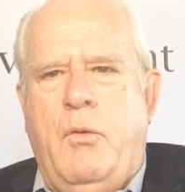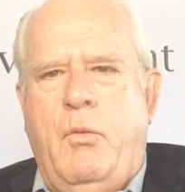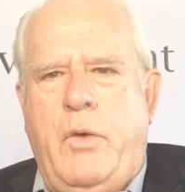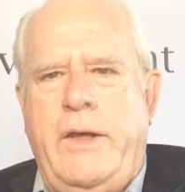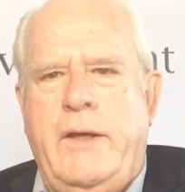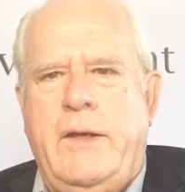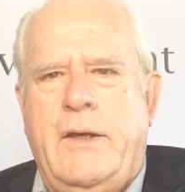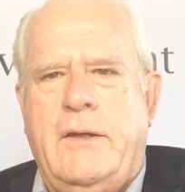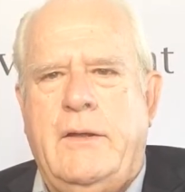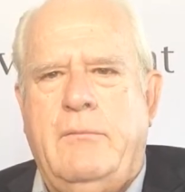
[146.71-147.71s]
we
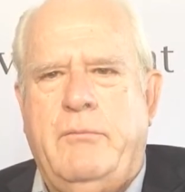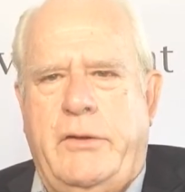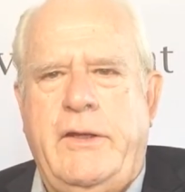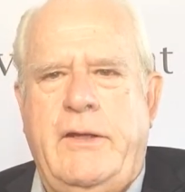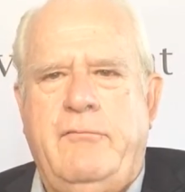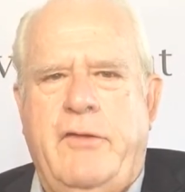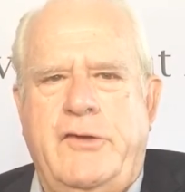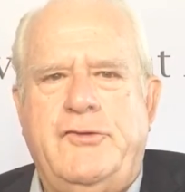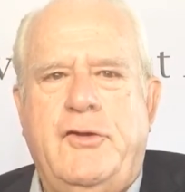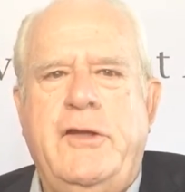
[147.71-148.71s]
believe
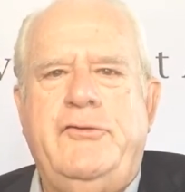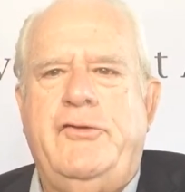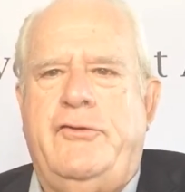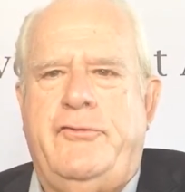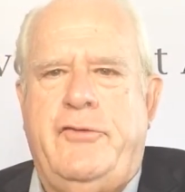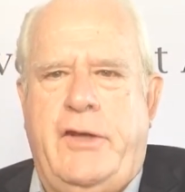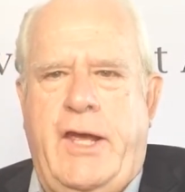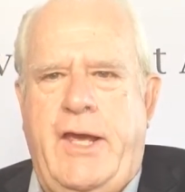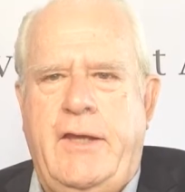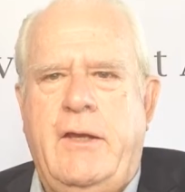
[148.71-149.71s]
that should exist
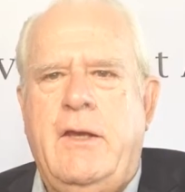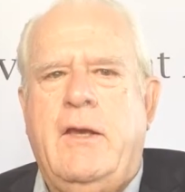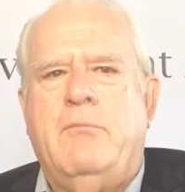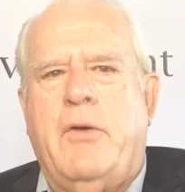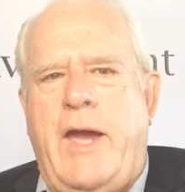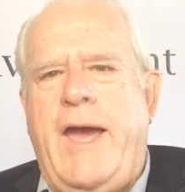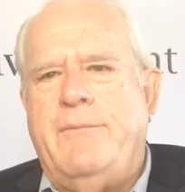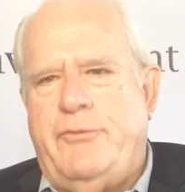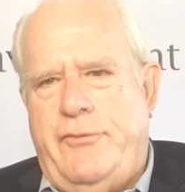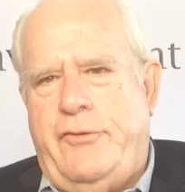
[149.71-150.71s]
today,
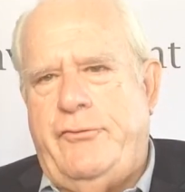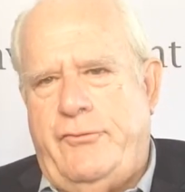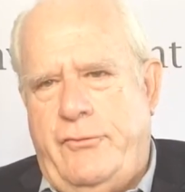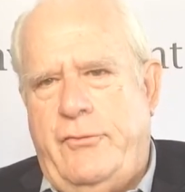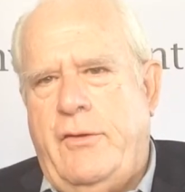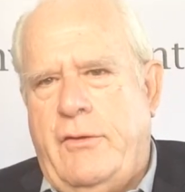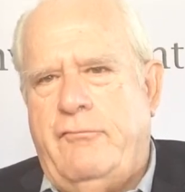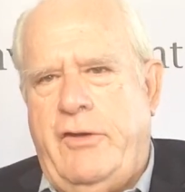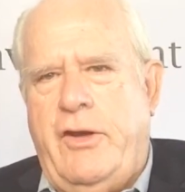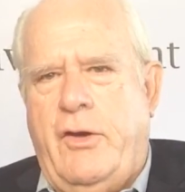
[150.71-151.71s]
perhaps this
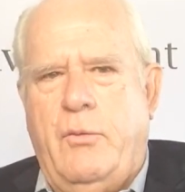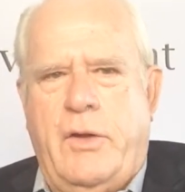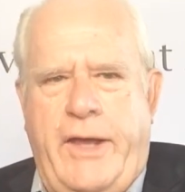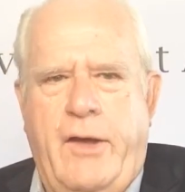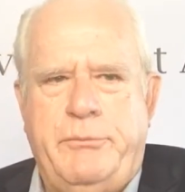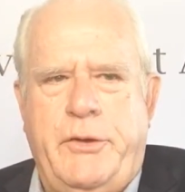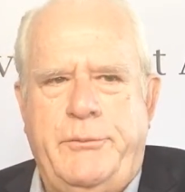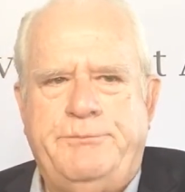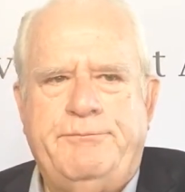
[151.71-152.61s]
video will help you.